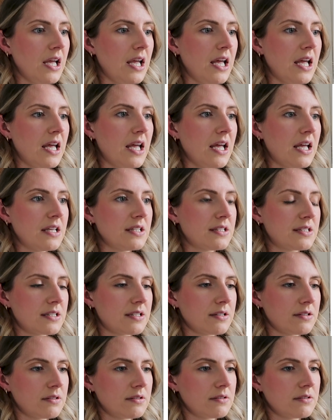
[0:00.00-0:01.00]

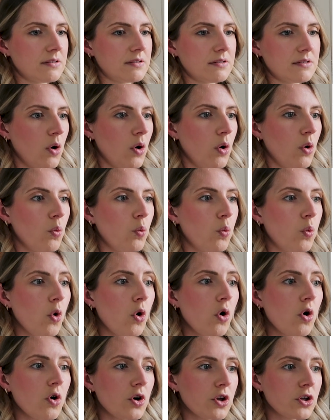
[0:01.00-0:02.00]
is
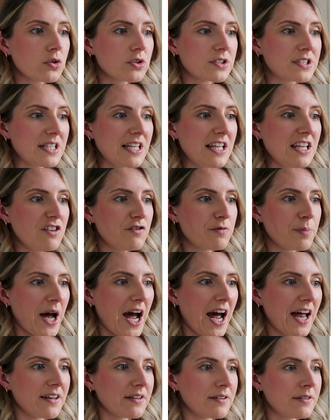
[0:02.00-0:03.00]
walk your sleeve
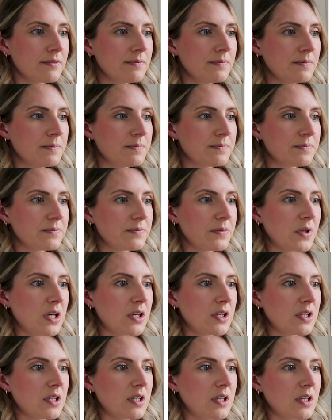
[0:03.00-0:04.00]
pattern,
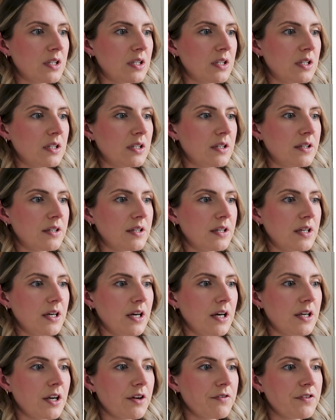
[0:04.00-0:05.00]

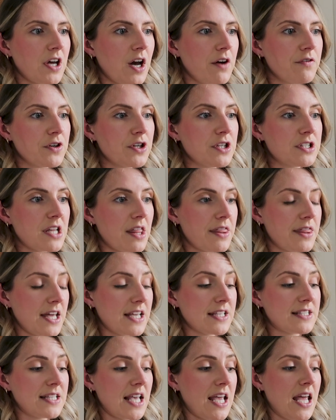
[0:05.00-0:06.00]
and I've covered
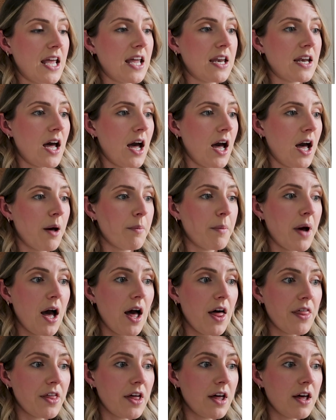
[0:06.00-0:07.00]
this in
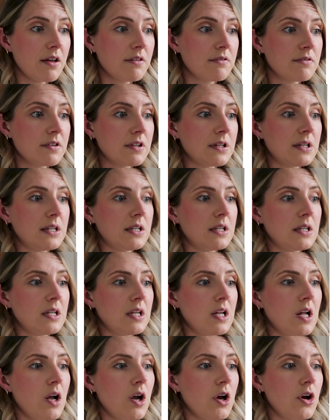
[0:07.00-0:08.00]
other
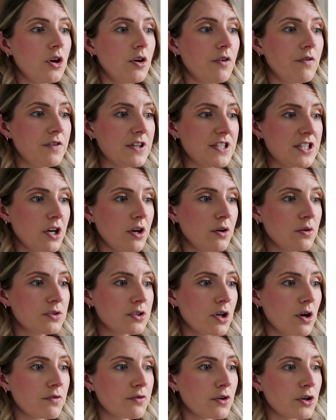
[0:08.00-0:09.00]
videos
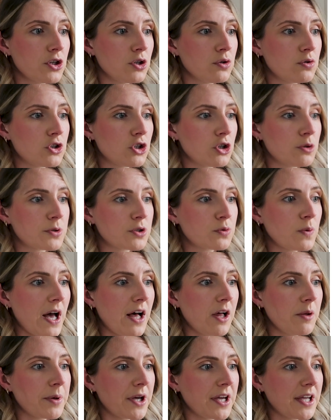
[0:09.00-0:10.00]
over on YouTube as
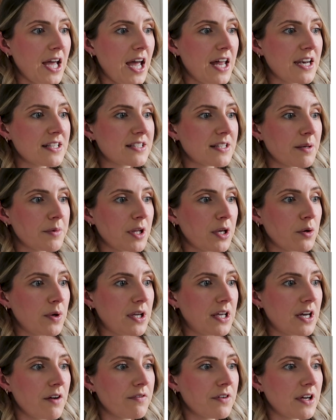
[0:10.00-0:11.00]
well, but again, it's something we
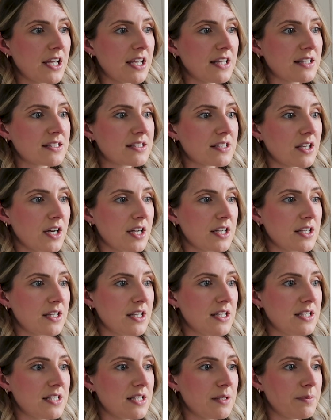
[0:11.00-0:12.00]
cover inside
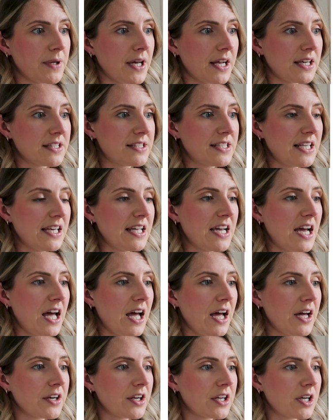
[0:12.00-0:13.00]
the DPL
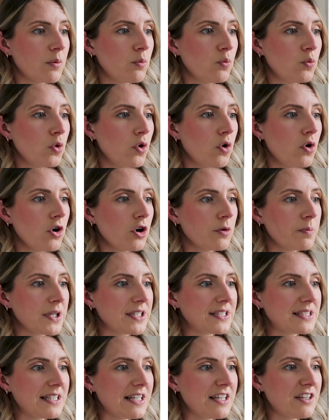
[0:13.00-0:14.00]
Atelier, and I can walk my
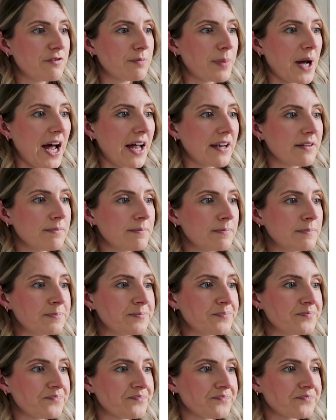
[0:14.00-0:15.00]
sleeve pattern